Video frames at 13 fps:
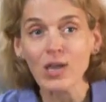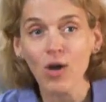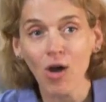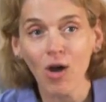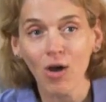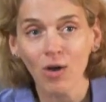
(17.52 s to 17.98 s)

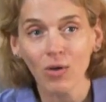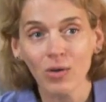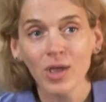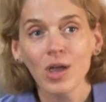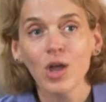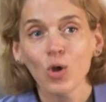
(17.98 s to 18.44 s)
call,
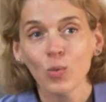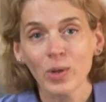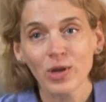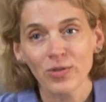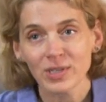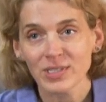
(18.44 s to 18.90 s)

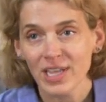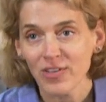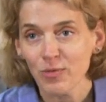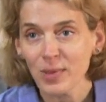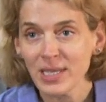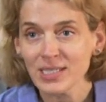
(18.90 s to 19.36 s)
we are the
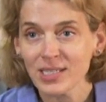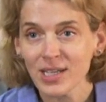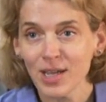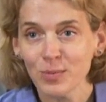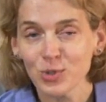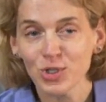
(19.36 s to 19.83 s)
safe place to
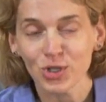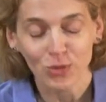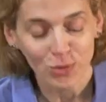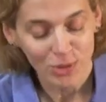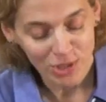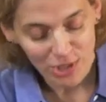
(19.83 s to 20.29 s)
come
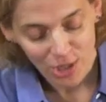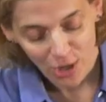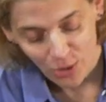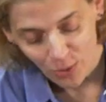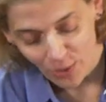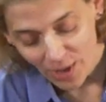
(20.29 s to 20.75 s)
to.
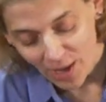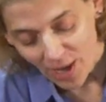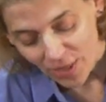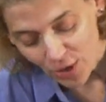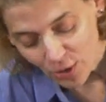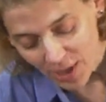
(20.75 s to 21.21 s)
So
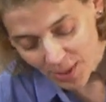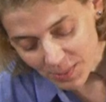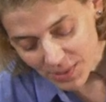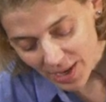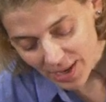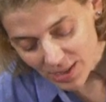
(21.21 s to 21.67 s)
they'll come
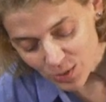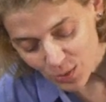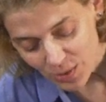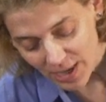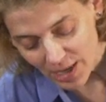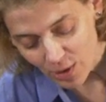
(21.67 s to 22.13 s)
to us
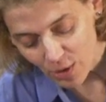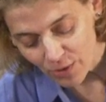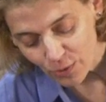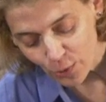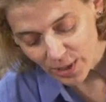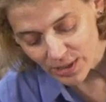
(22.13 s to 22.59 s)
when they hear our
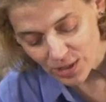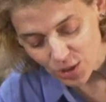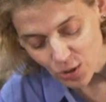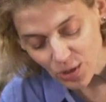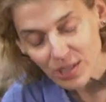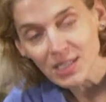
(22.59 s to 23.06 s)
voice and
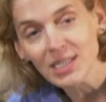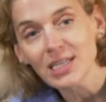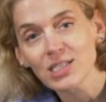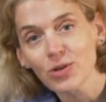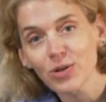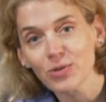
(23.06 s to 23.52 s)
you can see
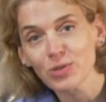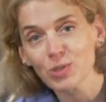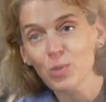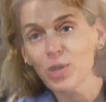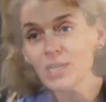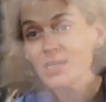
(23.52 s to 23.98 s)
he's already
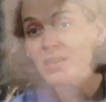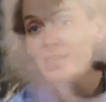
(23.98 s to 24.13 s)
responding to